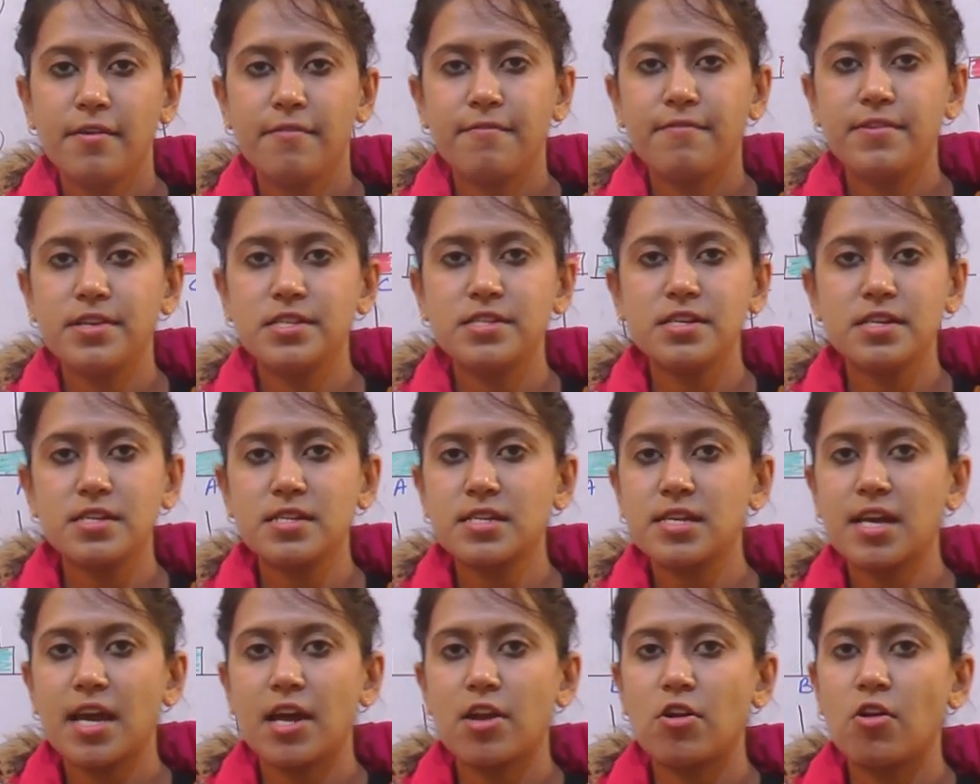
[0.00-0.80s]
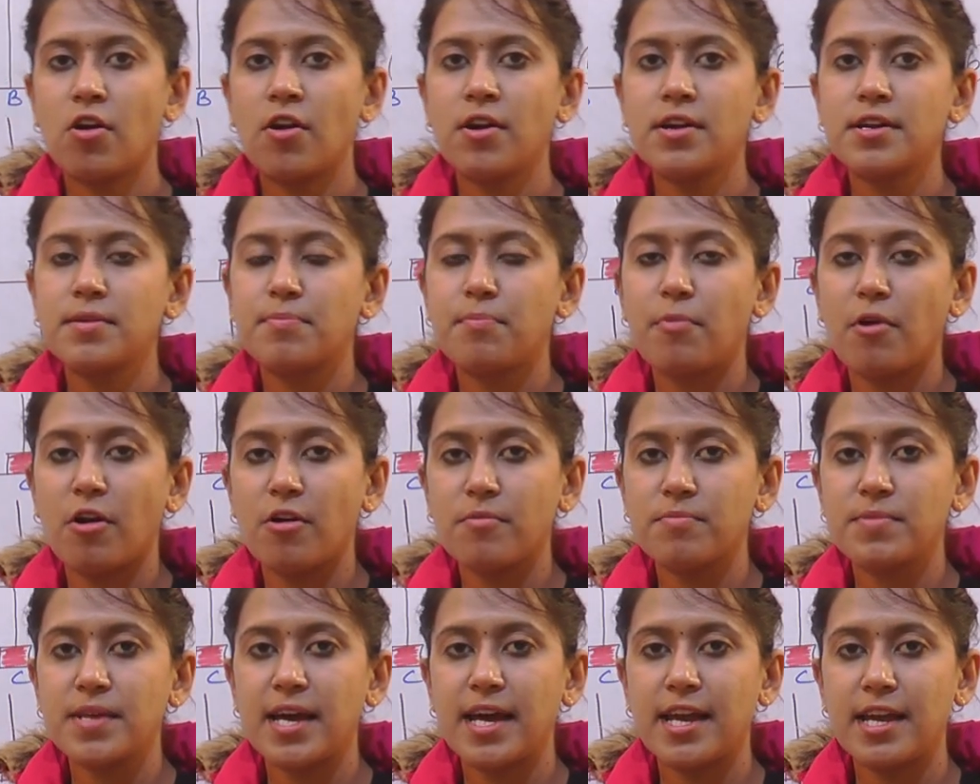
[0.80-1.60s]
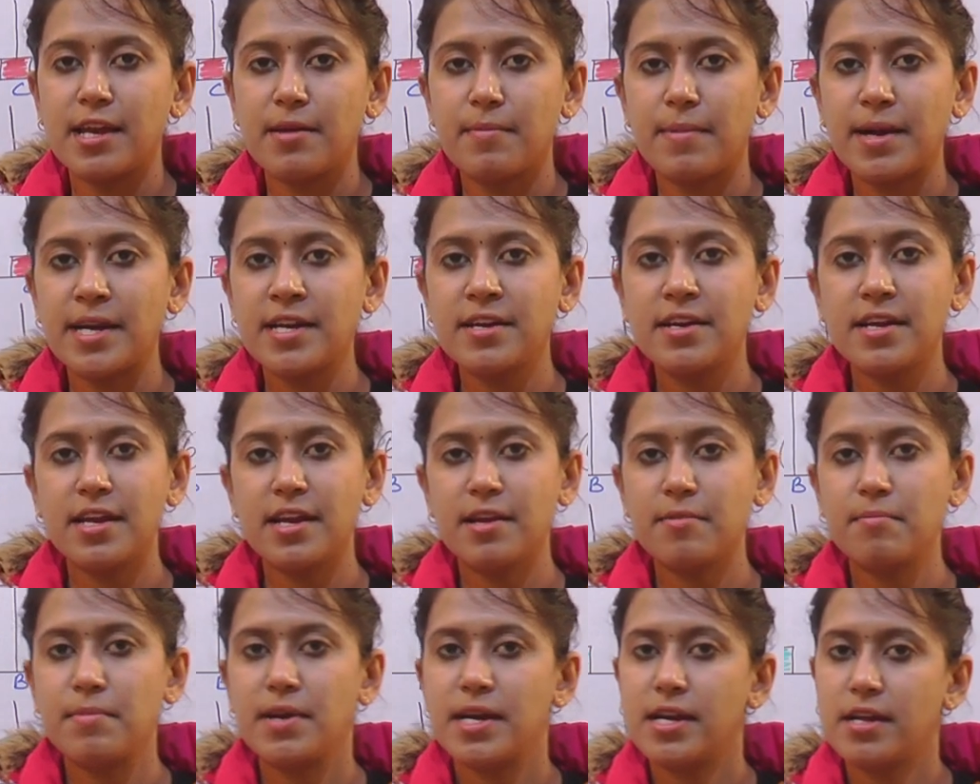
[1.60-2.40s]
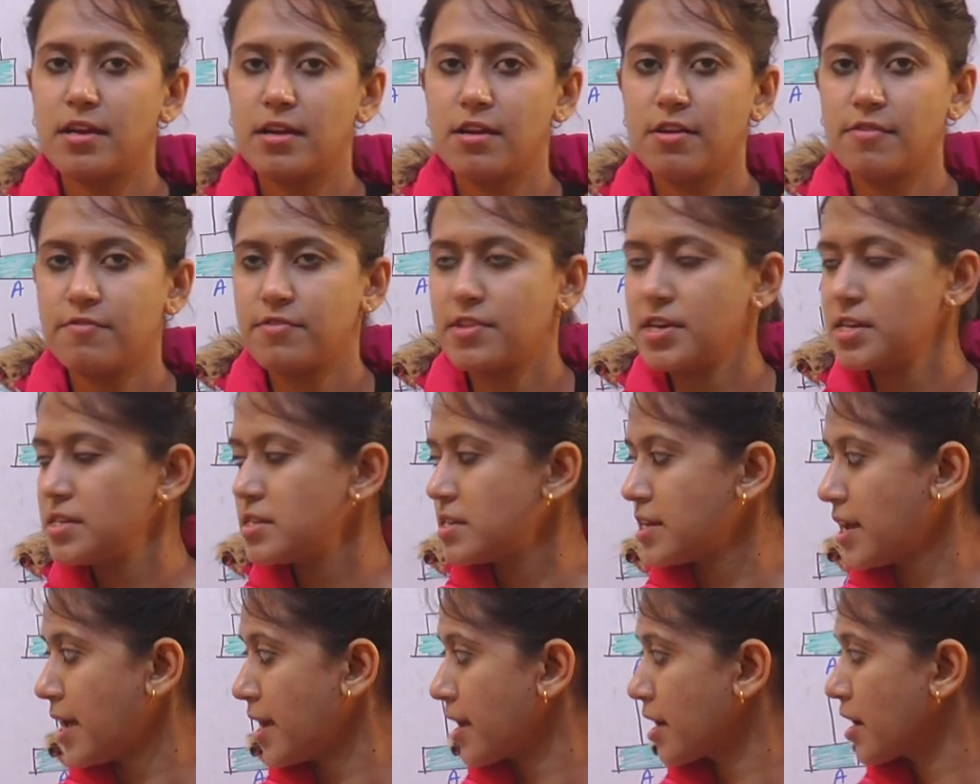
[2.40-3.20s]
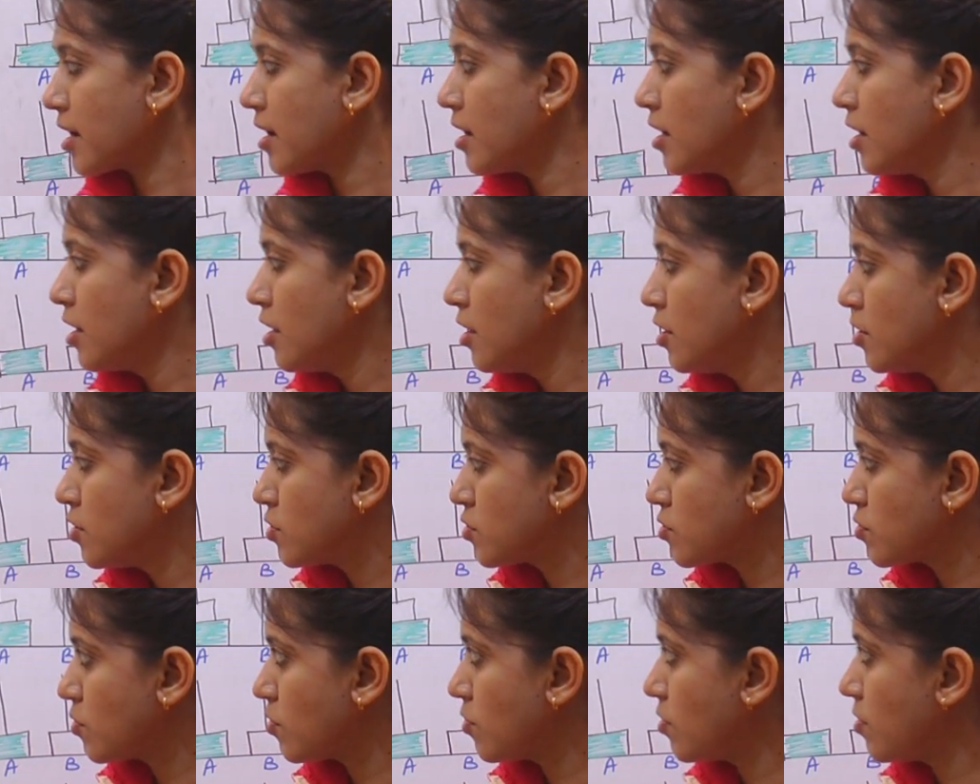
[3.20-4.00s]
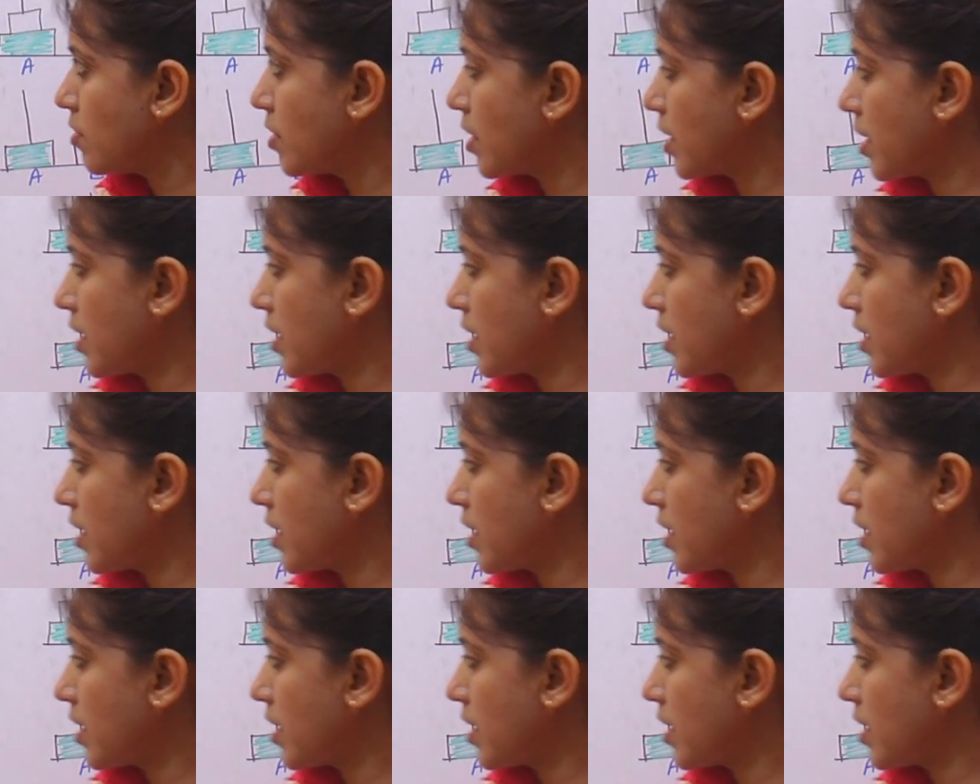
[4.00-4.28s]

We just cannot pop the element in middle of the stack. So